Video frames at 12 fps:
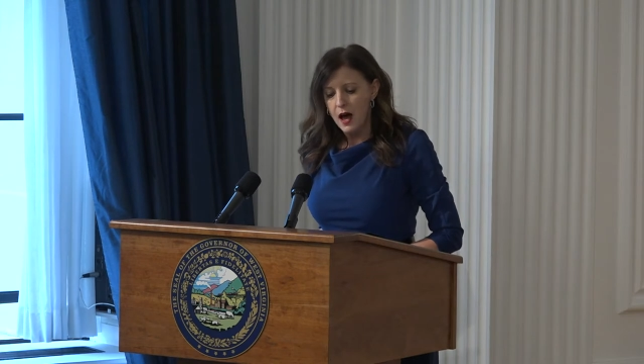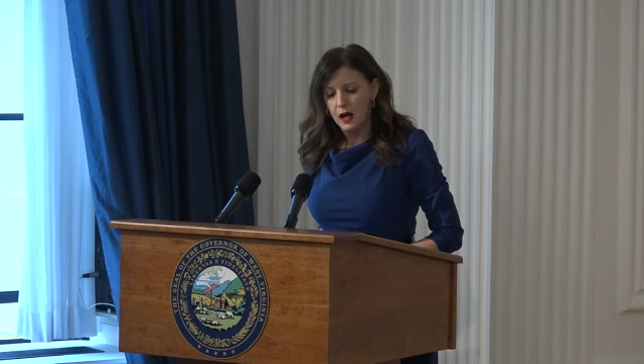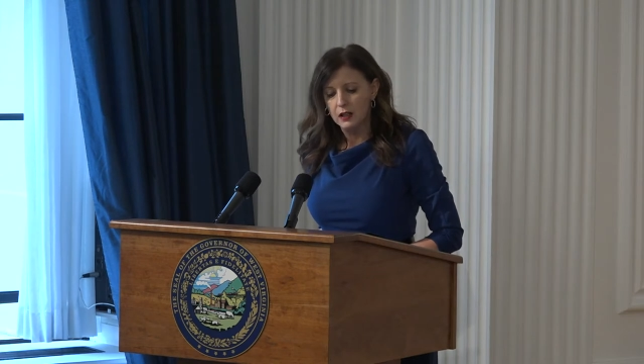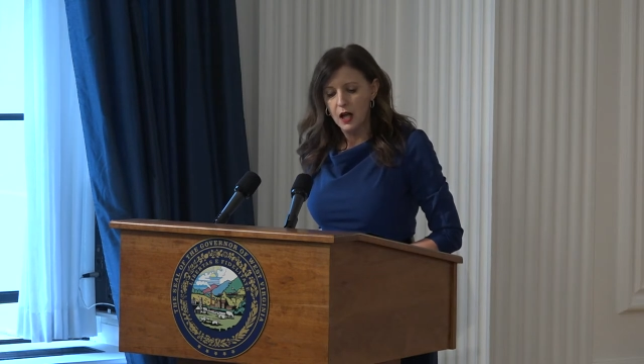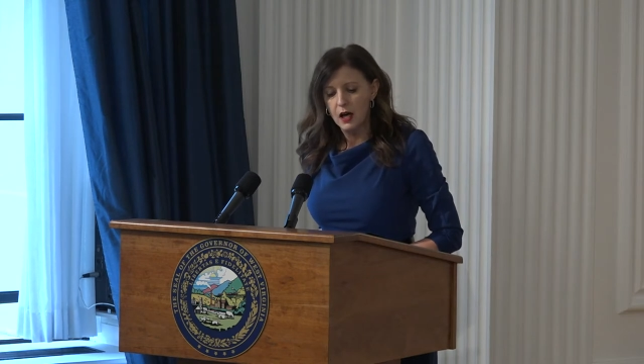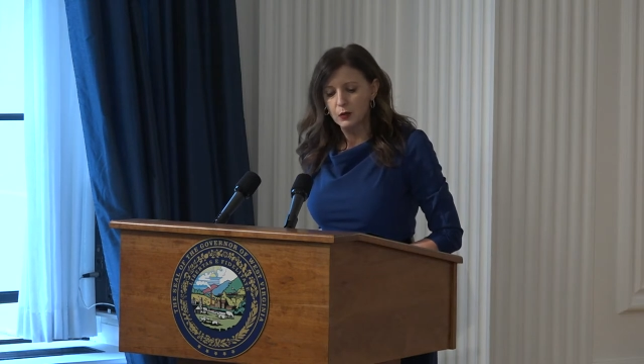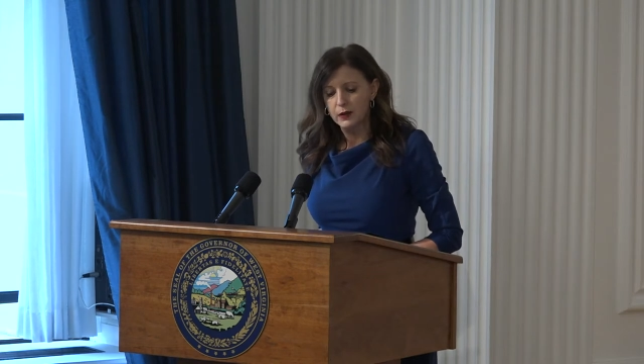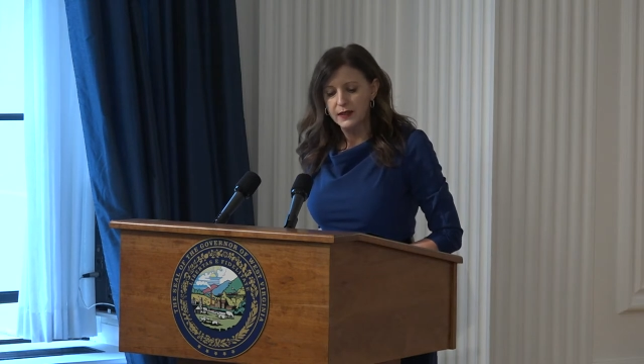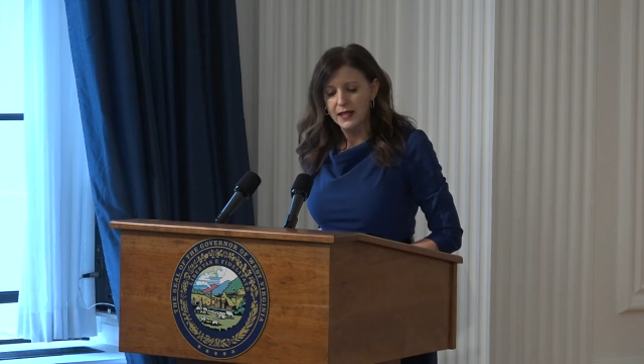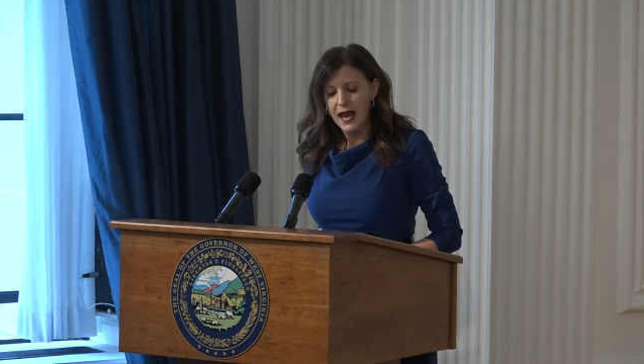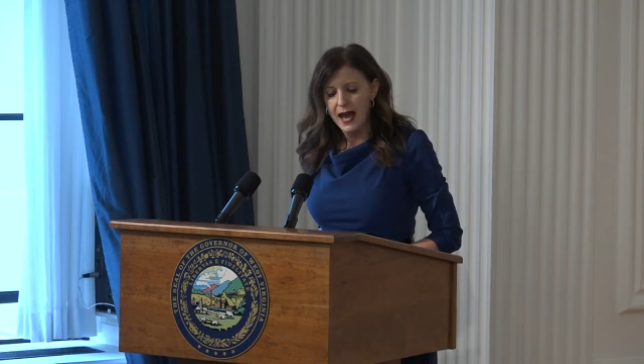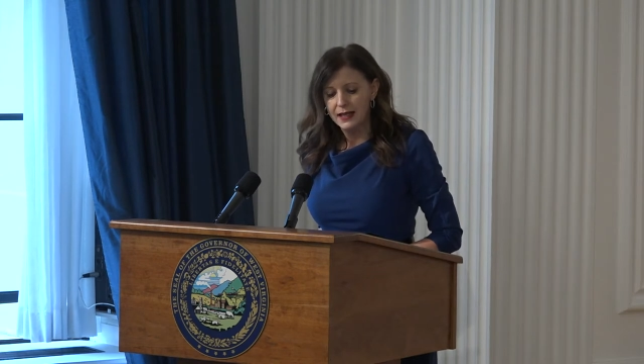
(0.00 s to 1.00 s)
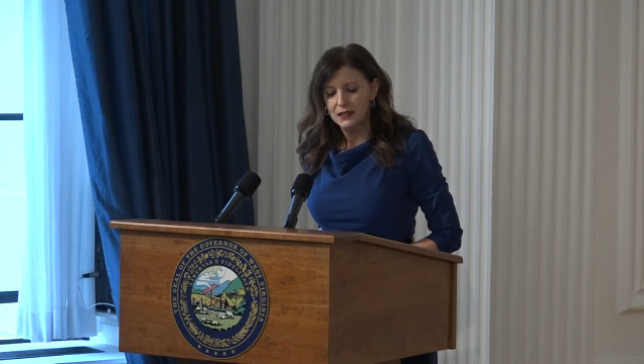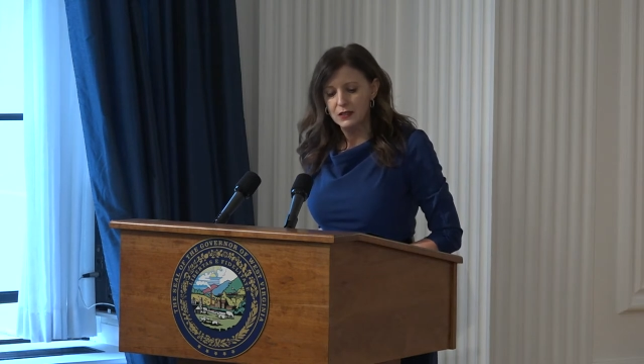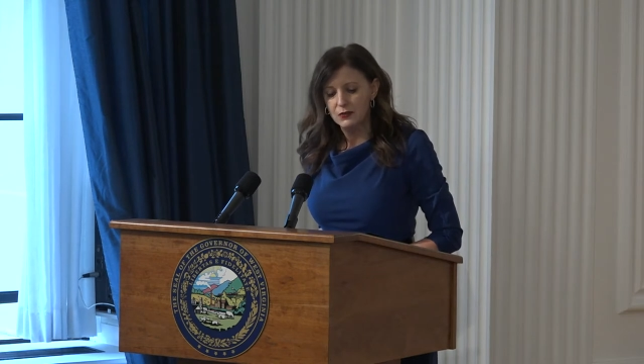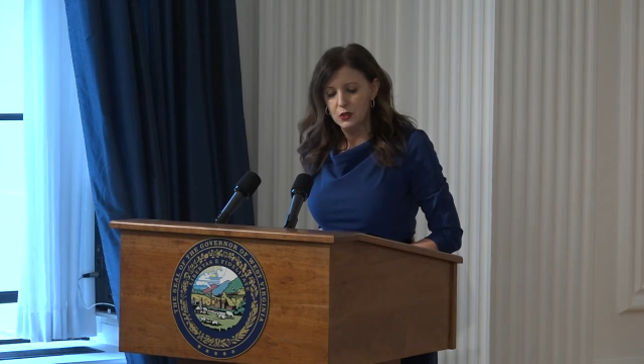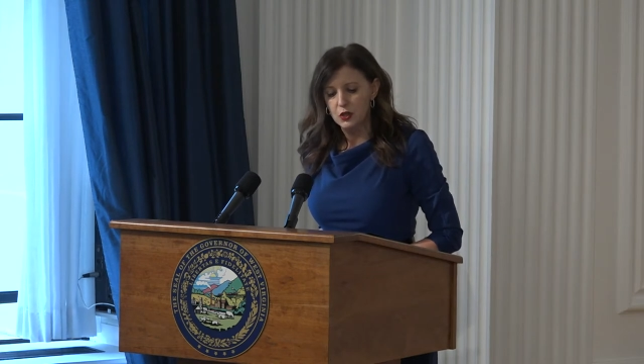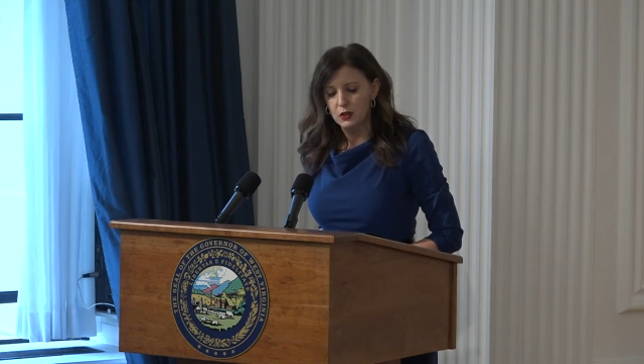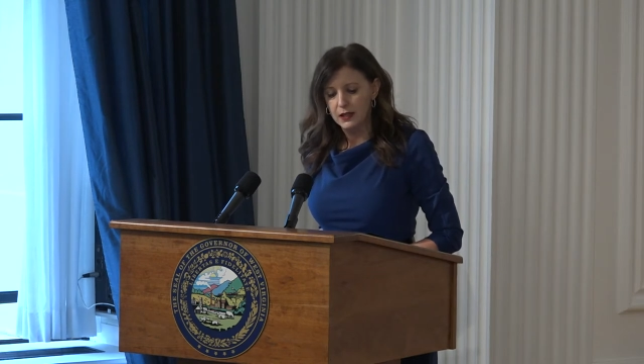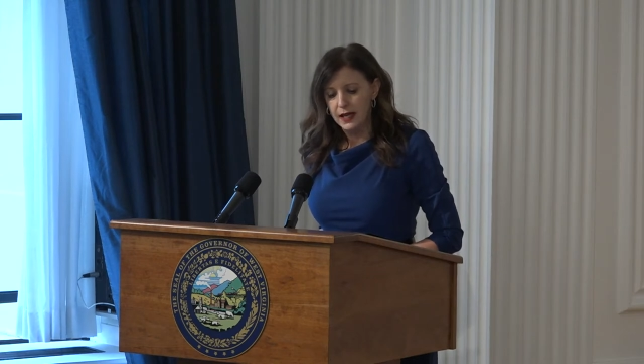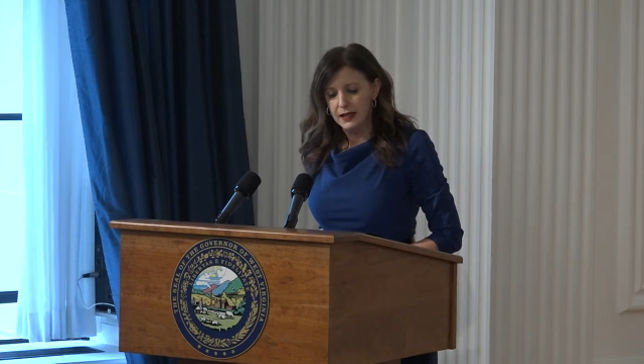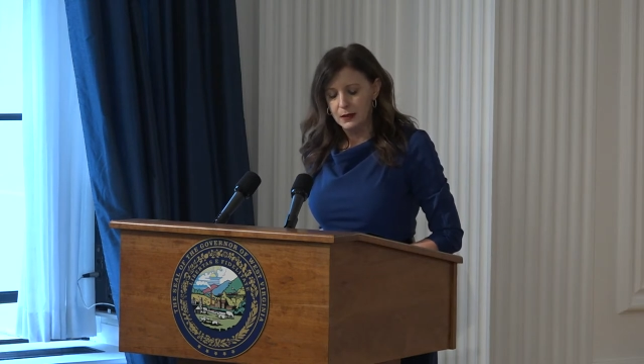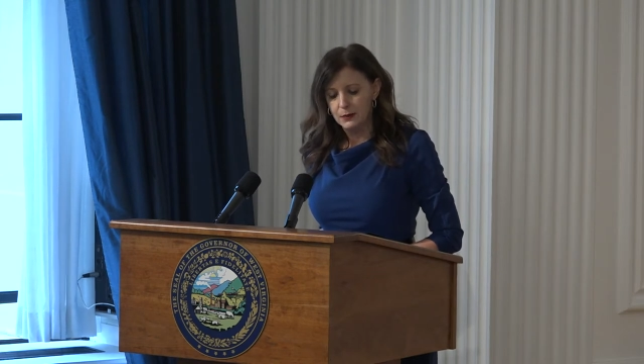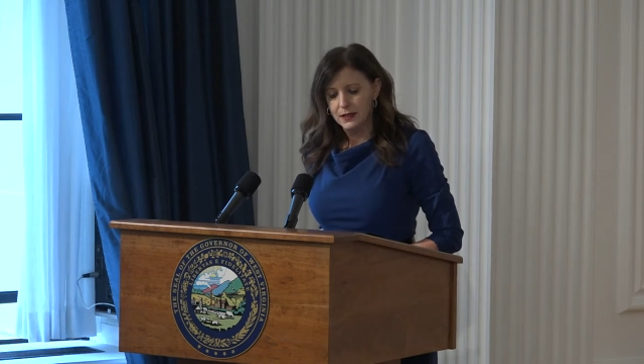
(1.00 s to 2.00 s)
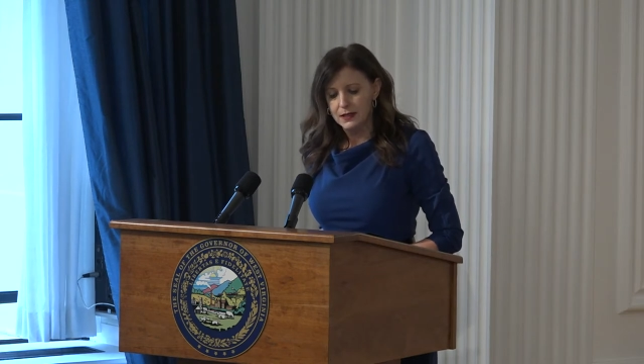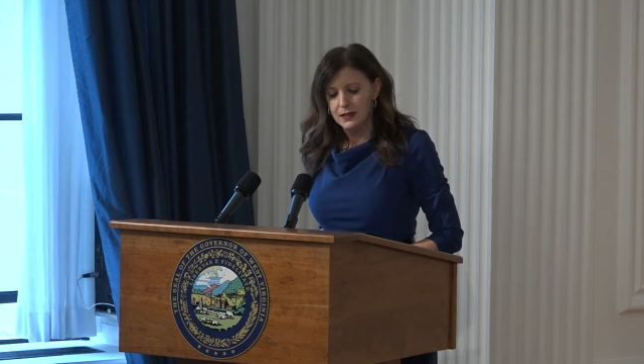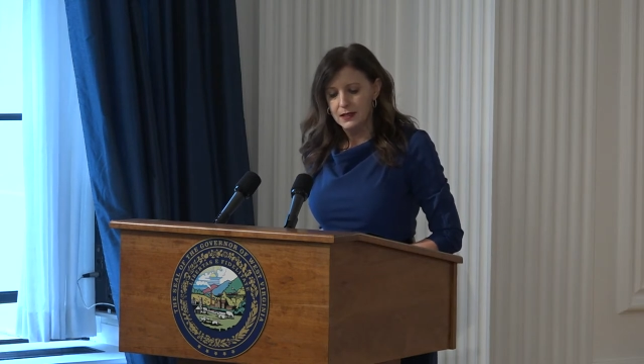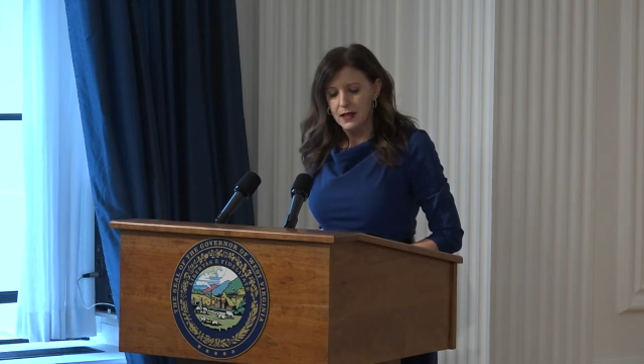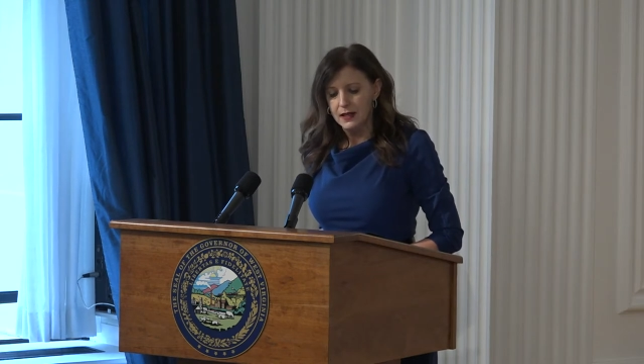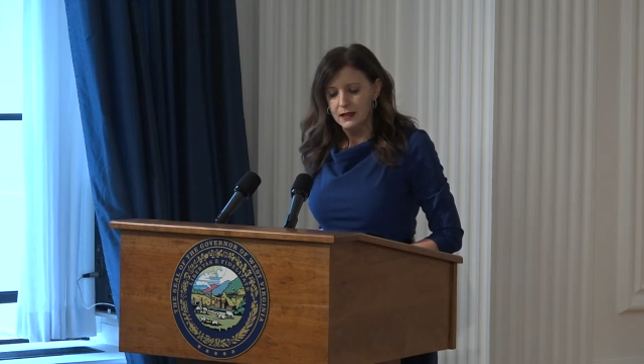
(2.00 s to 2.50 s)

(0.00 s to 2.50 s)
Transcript: along with the active duty elements,